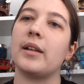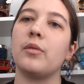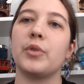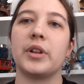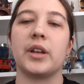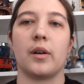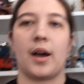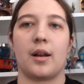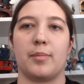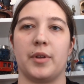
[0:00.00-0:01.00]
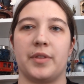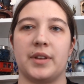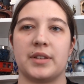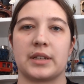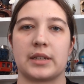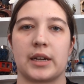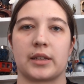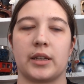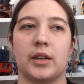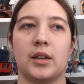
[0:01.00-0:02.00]
I don't really know how to put this
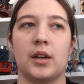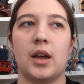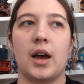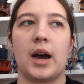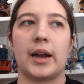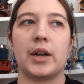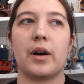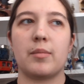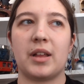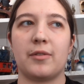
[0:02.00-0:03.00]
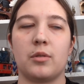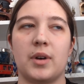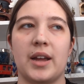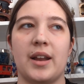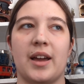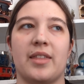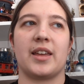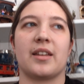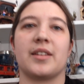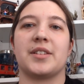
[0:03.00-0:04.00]
exactly. I know I'm level 1.
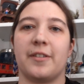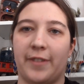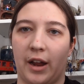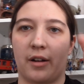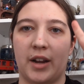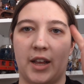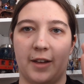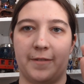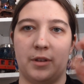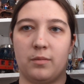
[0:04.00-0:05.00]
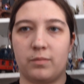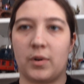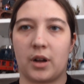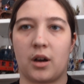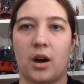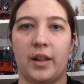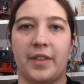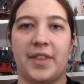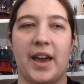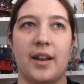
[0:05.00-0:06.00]
think the severity, if you want to call
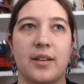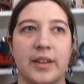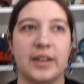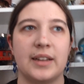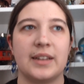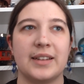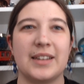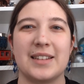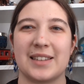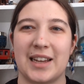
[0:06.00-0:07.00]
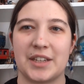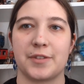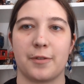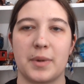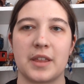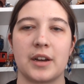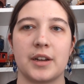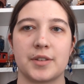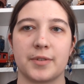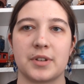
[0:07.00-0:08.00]
it that, is less for me than
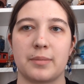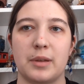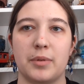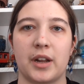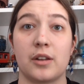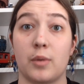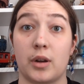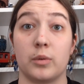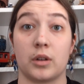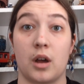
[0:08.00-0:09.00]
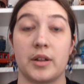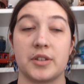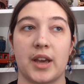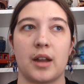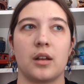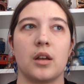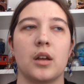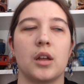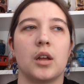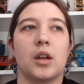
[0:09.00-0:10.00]
it is for some people, and I do want to acknowledge that.
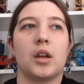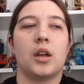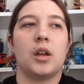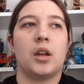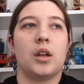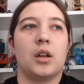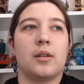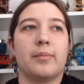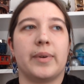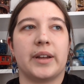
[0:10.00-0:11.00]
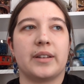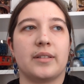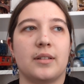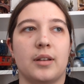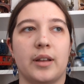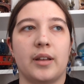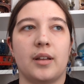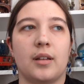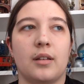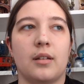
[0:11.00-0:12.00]
But
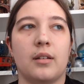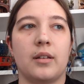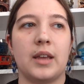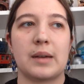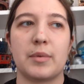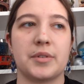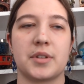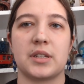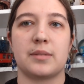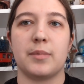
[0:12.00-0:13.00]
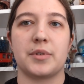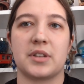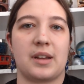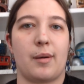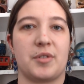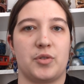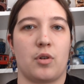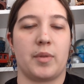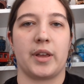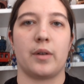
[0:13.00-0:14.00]
yeah, most of the time I'm just
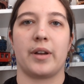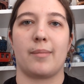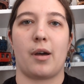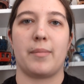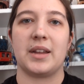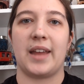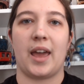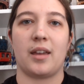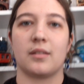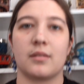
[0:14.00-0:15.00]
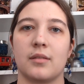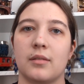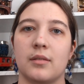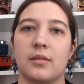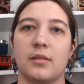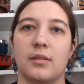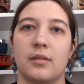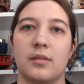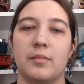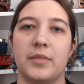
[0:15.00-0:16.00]
normally going about my day.
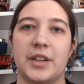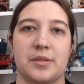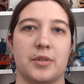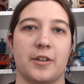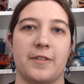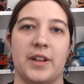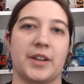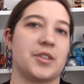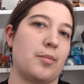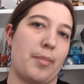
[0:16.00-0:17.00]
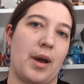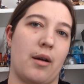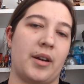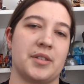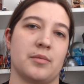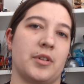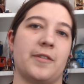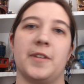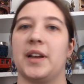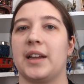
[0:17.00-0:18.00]
Doesn't really feel like a superpower, doesn't
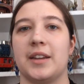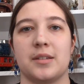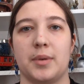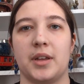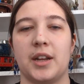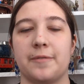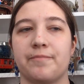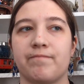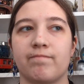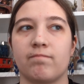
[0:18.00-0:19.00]
really feel like a disability.